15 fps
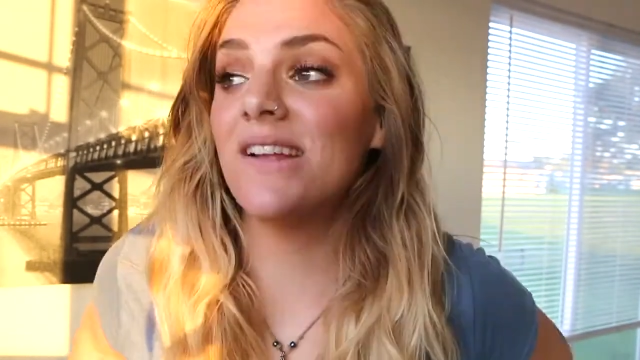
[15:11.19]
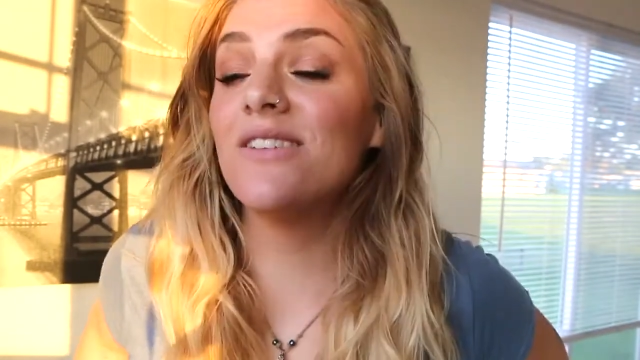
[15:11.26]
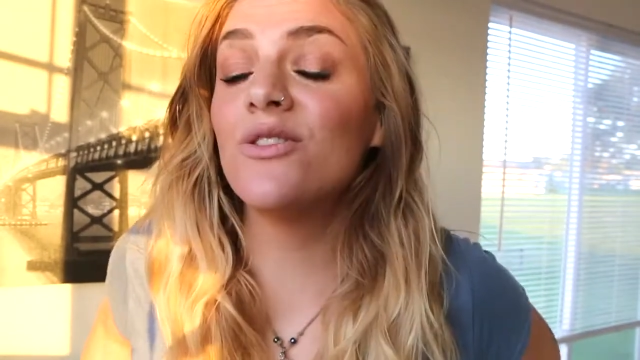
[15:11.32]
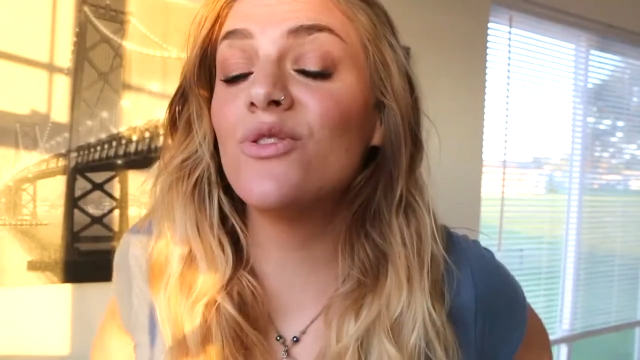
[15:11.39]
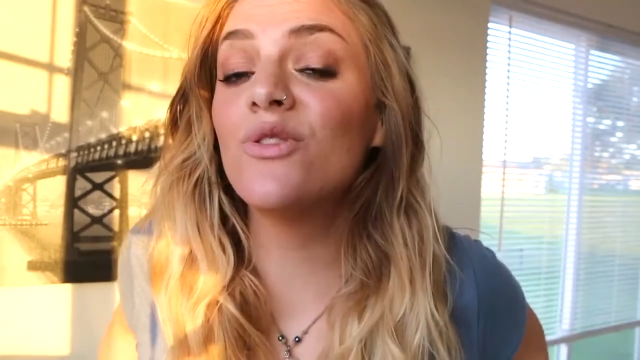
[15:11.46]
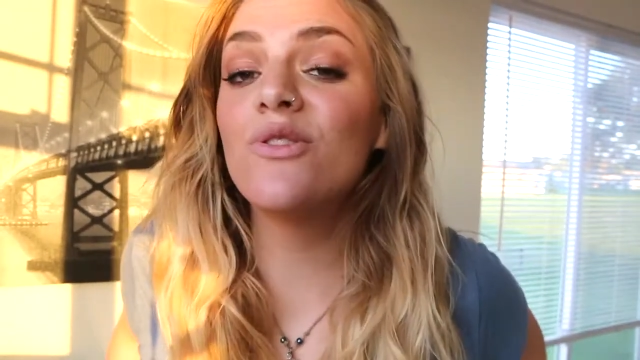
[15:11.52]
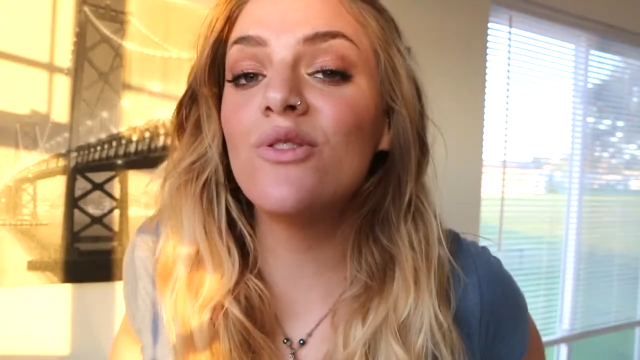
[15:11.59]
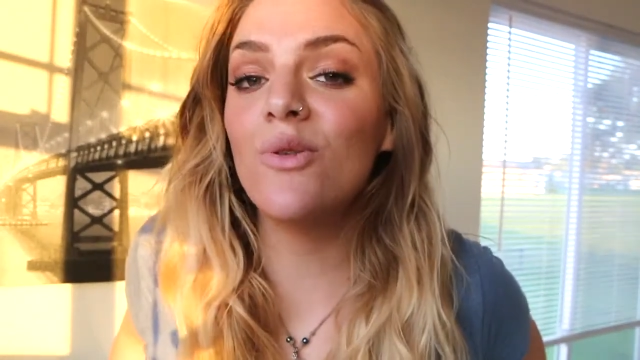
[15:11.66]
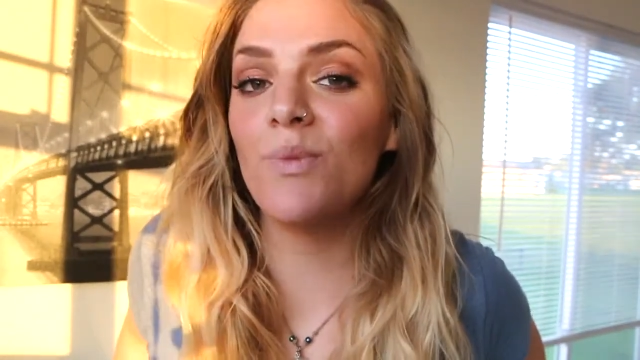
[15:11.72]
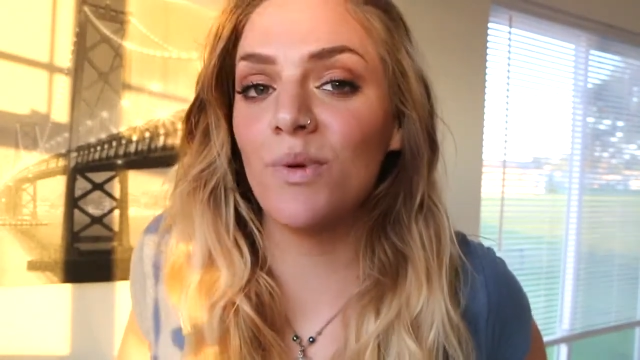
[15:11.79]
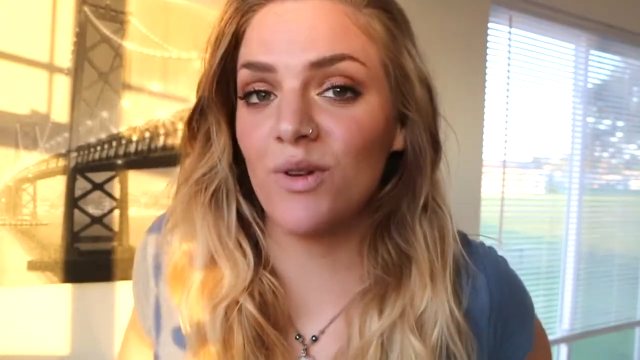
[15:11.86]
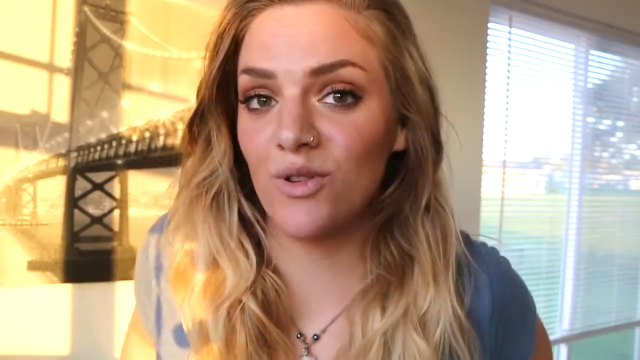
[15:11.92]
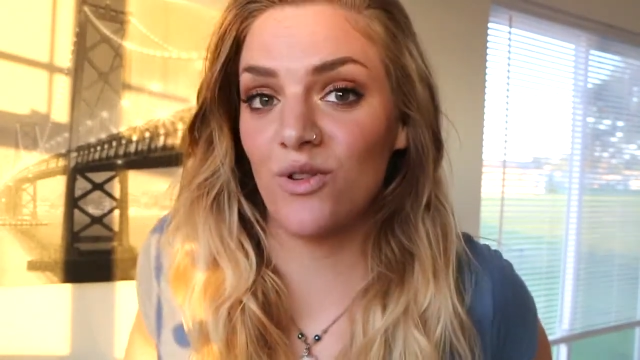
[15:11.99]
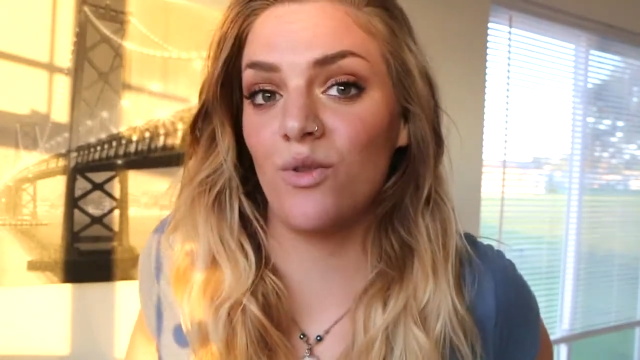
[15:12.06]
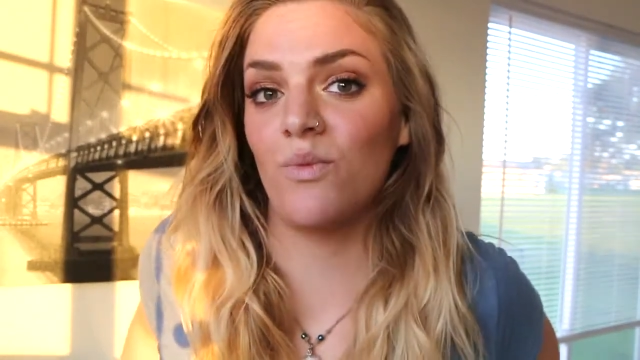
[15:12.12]
It was
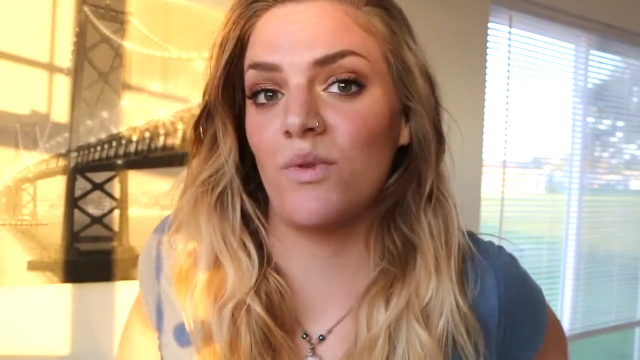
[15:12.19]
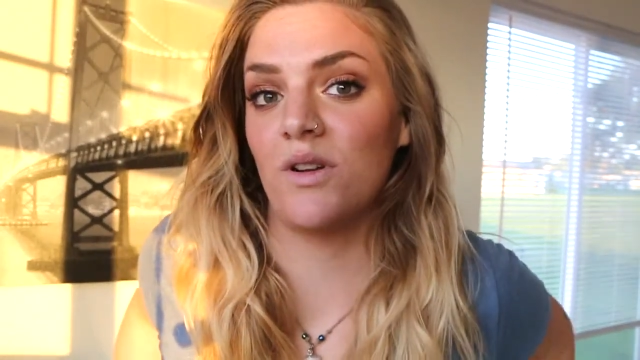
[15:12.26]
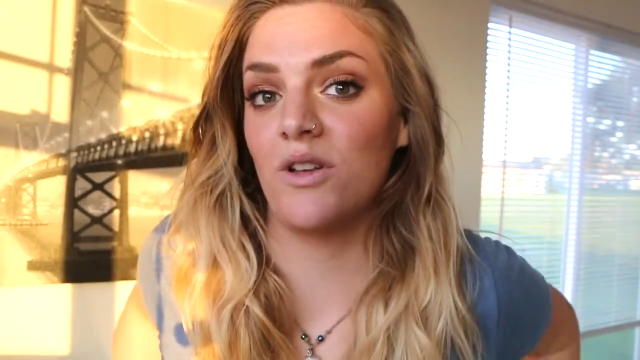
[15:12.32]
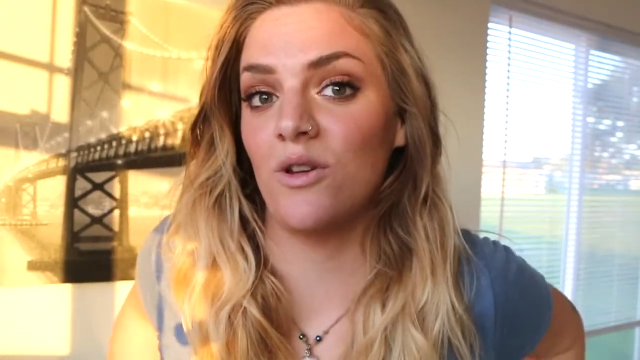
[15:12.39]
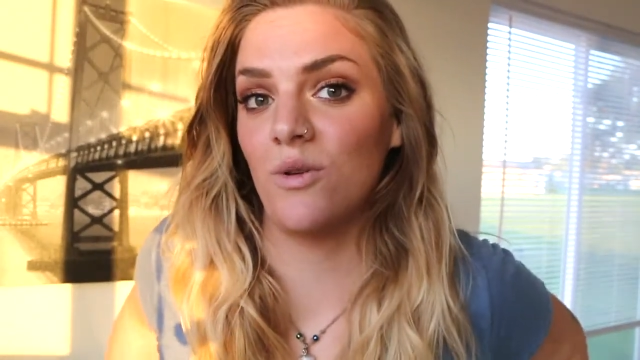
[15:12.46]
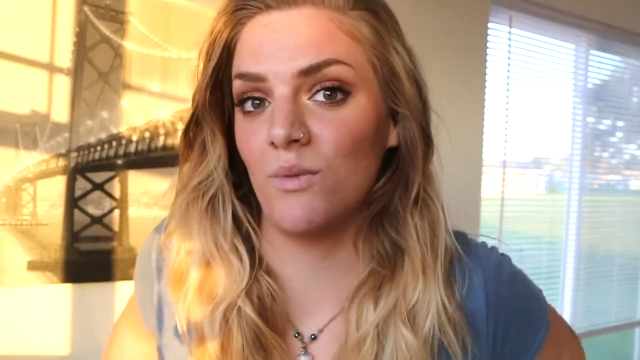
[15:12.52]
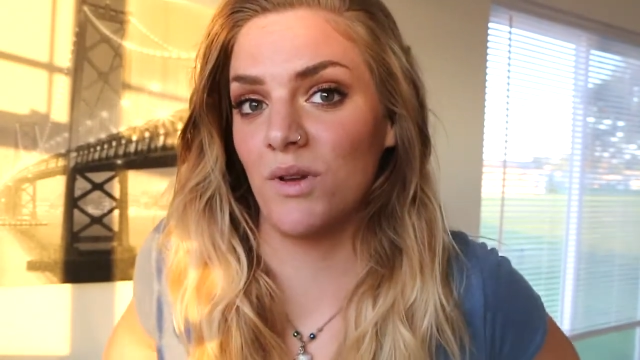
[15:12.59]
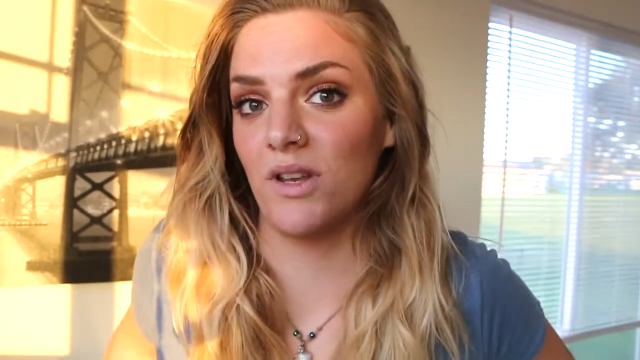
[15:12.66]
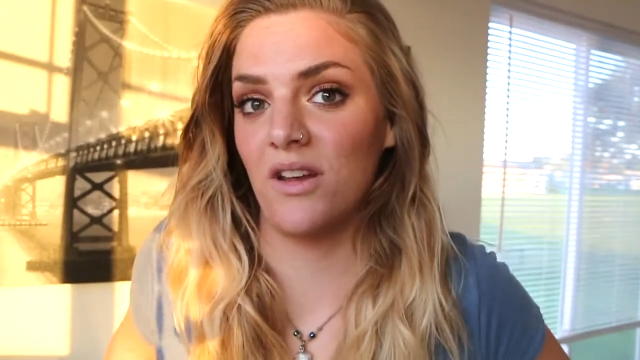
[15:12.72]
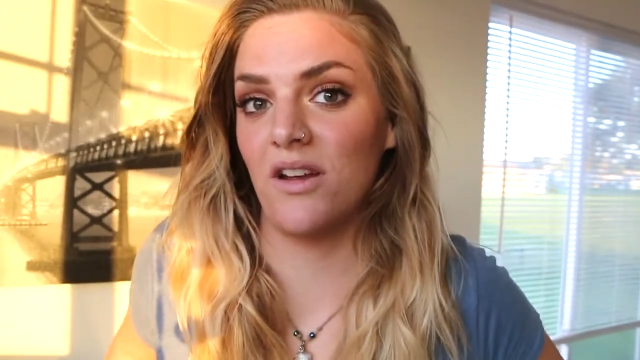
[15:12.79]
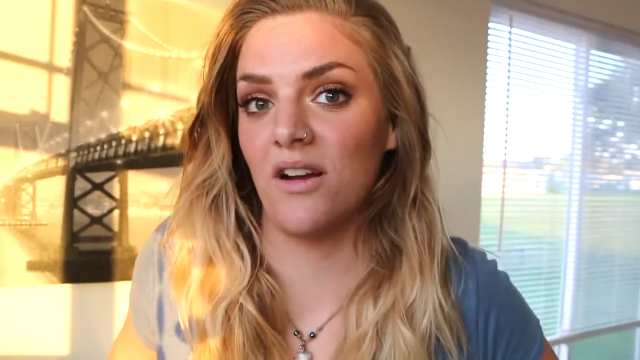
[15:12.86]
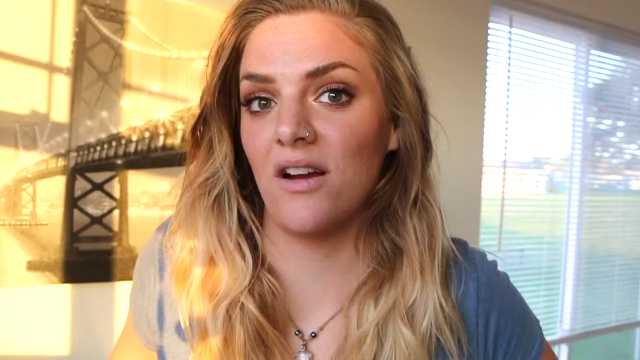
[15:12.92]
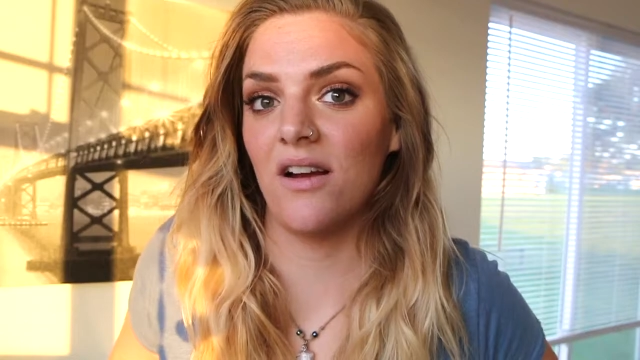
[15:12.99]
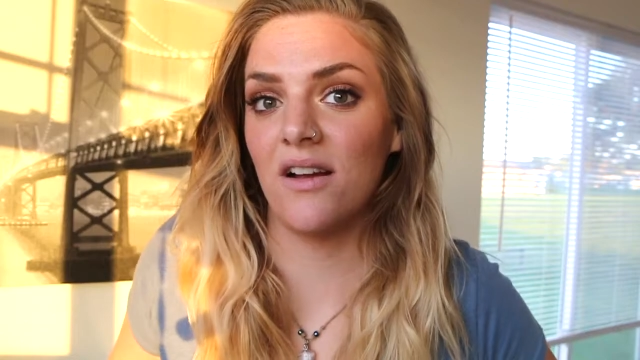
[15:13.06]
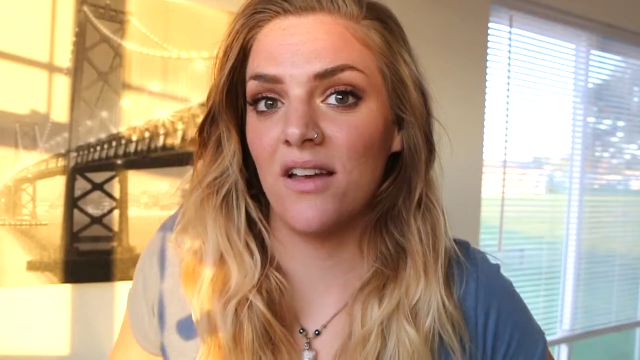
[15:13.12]
super, super humid
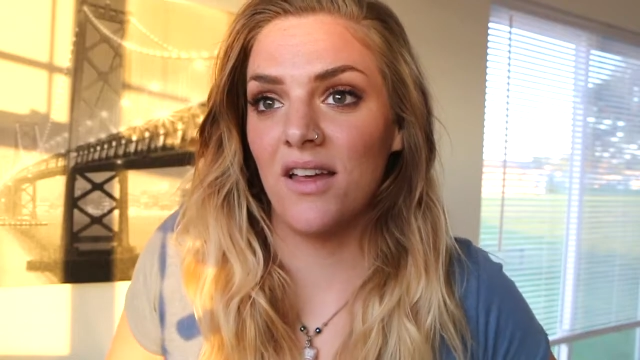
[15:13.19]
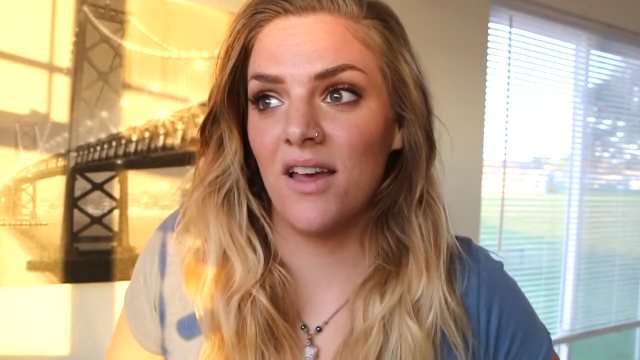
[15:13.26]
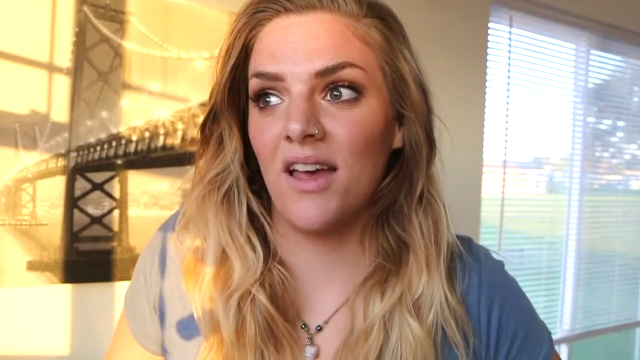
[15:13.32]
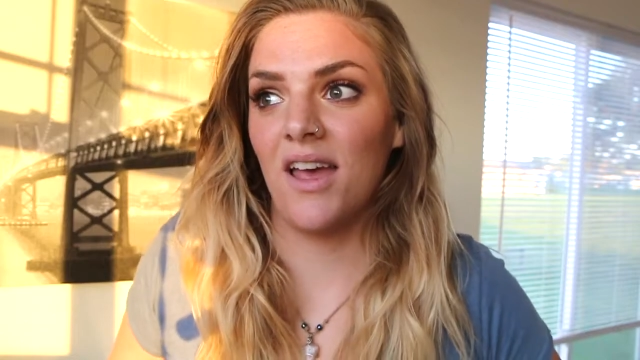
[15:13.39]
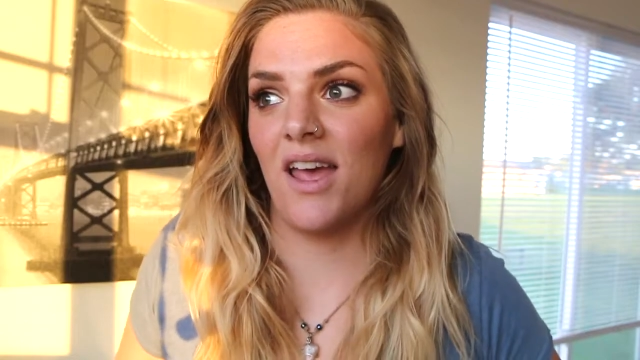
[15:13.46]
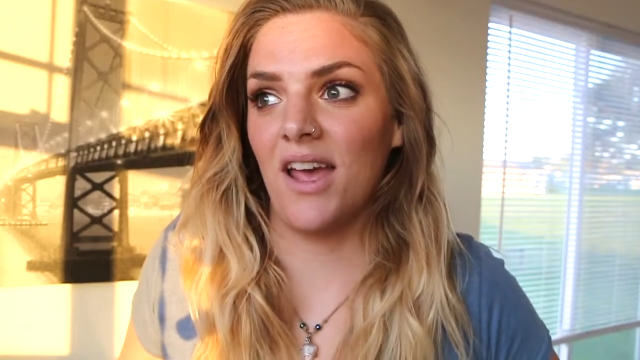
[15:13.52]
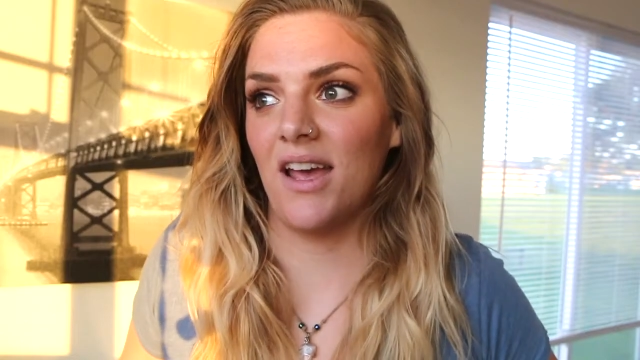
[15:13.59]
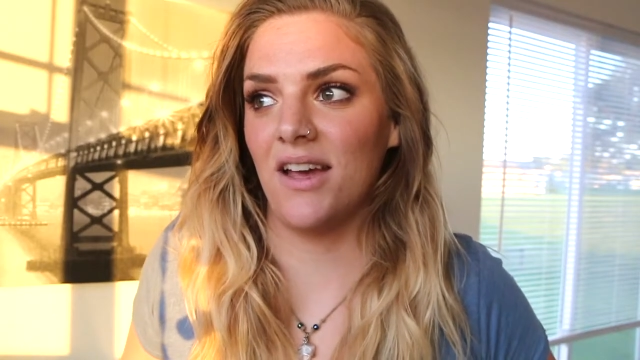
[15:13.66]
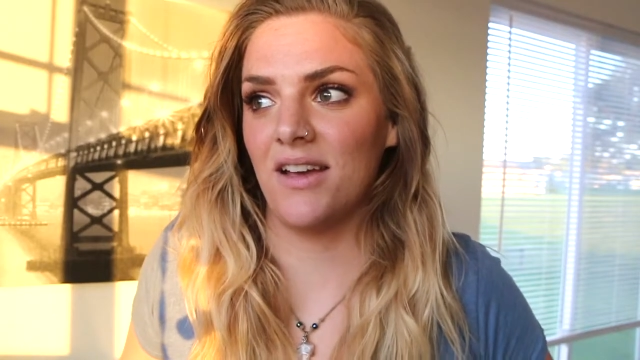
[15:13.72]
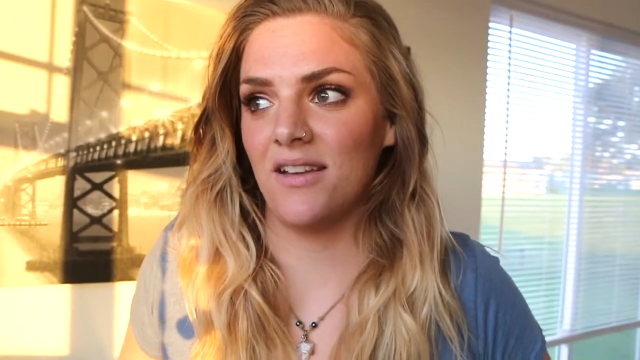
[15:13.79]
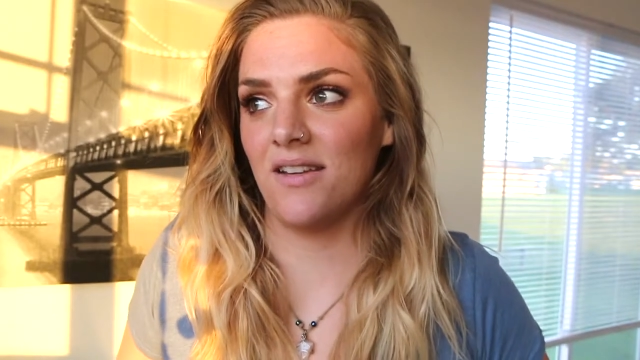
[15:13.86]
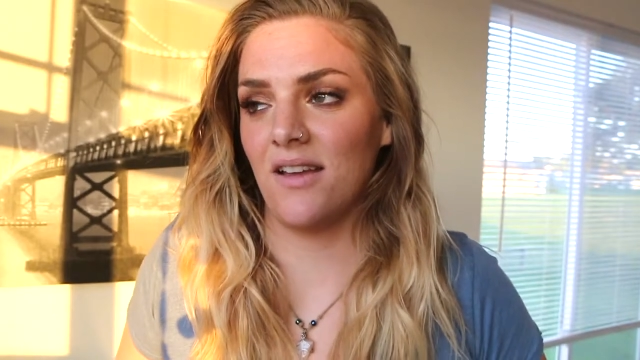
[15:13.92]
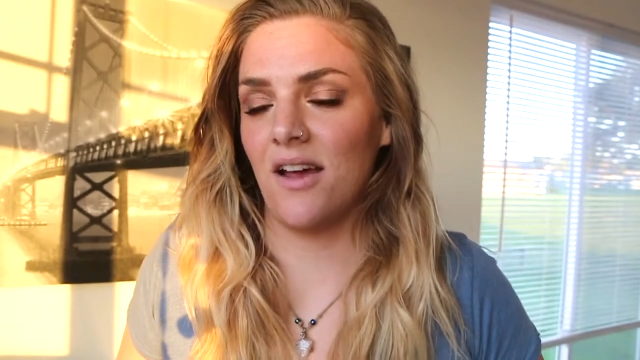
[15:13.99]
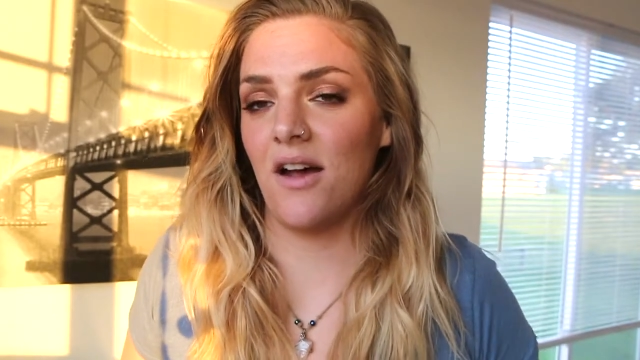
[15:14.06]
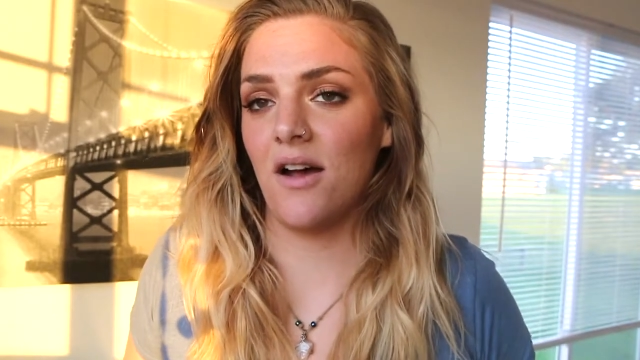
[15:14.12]
here.
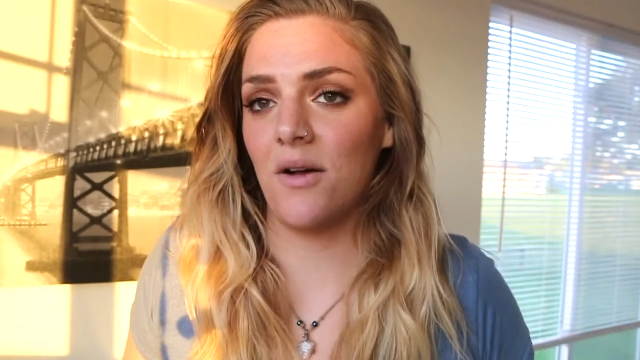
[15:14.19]
And,